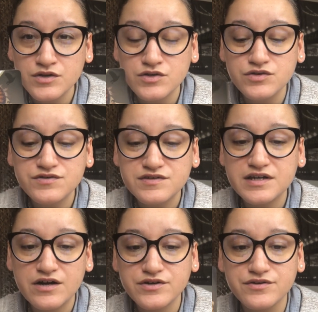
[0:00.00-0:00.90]
You see
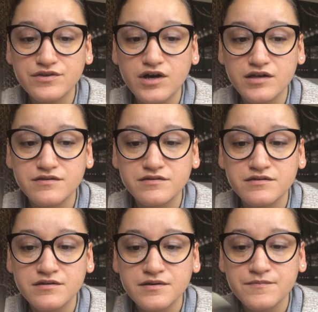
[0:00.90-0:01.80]
how your thoughts,
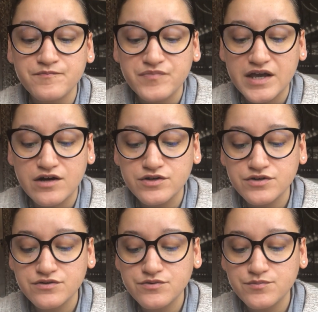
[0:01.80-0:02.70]
how
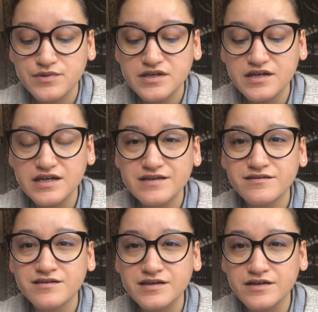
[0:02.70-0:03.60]
you being
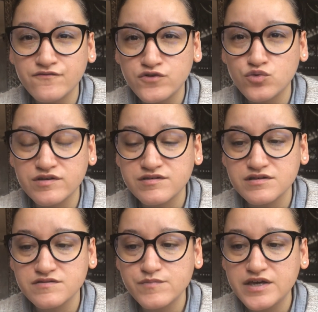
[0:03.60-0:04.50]
easily influenced
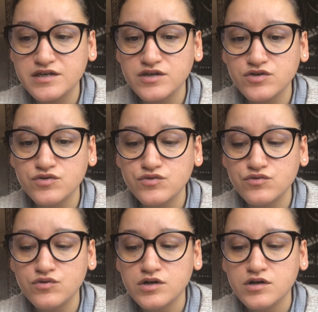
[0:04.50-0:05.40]
is making
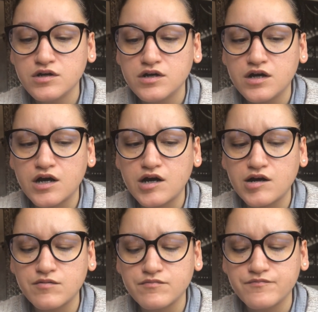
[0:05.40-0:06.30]
you,
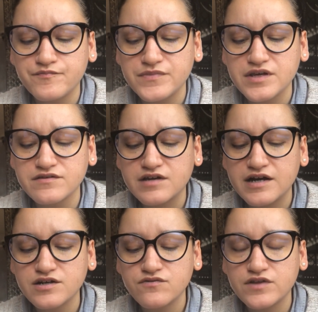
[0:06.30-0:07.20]
is
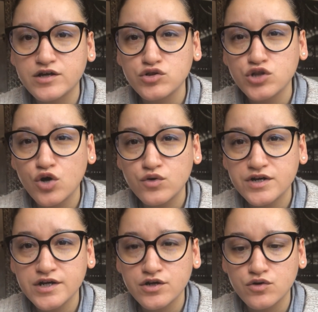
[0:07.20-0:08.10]
kind of like
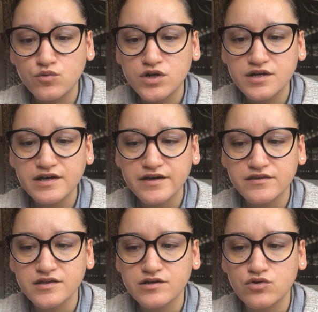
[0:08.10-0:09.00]
lowering your work
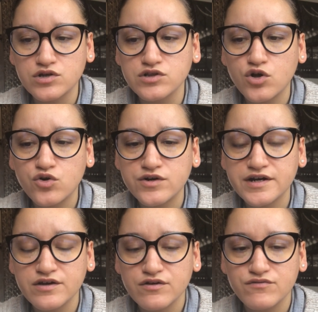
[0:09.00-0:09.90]
ethic or
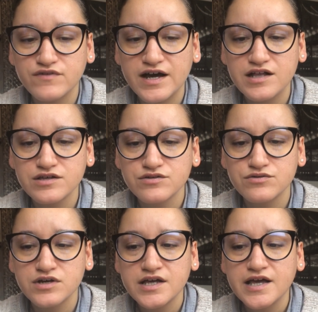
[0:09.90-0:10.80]
lowering your value.
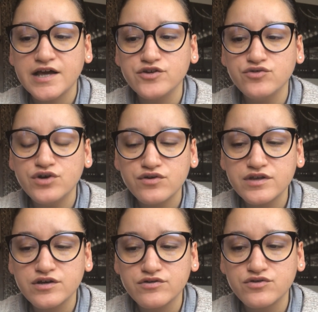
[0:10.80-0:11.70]
And you know that
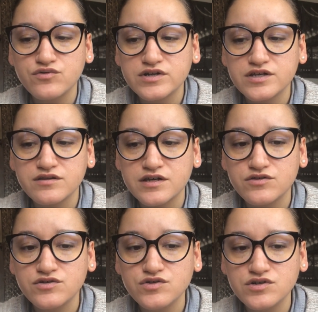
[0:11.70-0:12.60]
you're doing it like
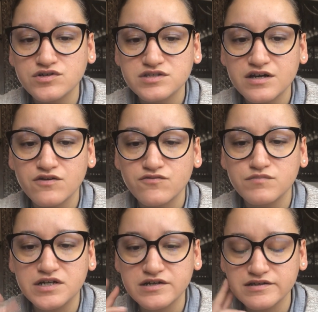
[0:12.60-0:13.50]
to yourself
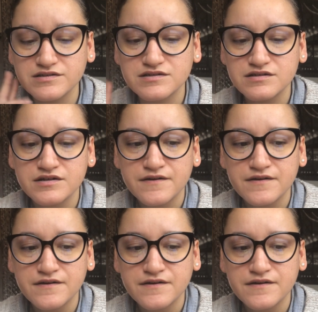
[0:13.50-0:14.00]
because